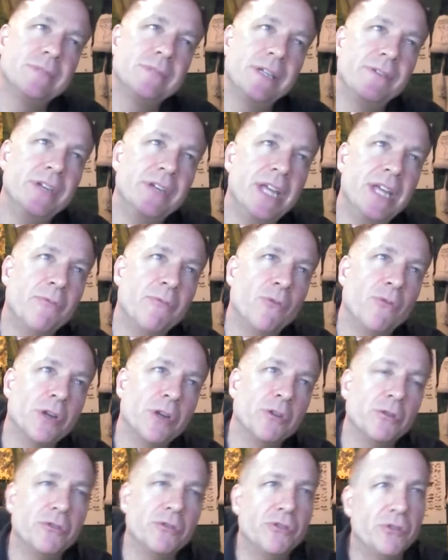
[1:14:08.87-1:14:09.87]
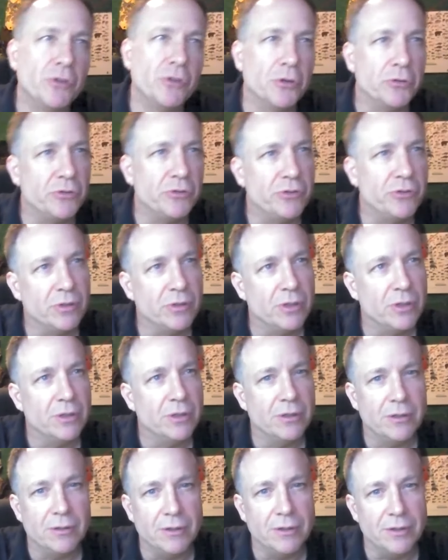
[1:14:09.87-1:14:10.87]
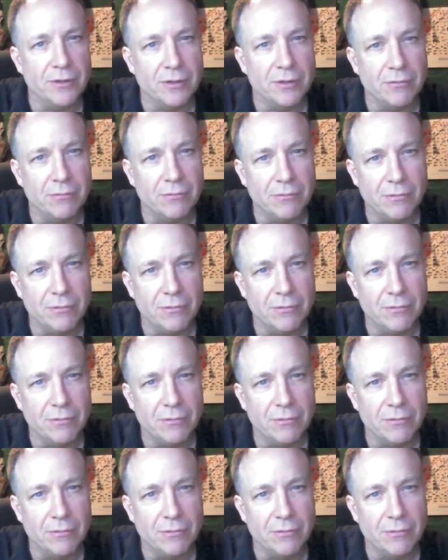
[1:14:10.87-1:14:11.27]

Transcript: a name for it those those is it